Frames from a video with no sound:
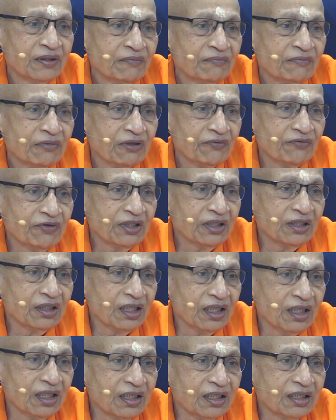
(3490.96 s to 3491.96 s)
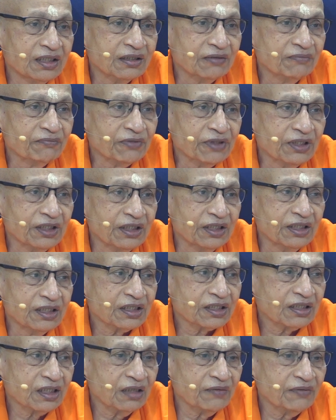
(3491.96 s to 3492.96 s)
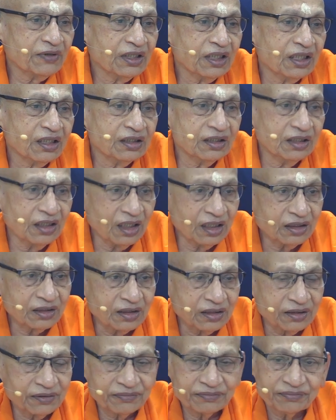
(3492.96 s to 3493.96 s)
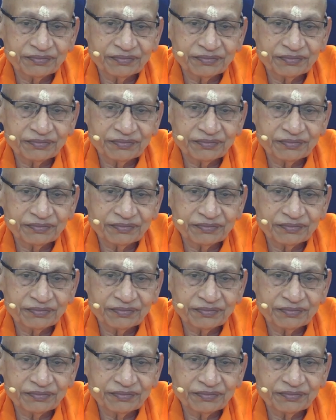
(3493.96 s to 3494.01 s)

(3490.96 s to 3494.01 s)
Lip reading: But avidya is simply described as adhyasa.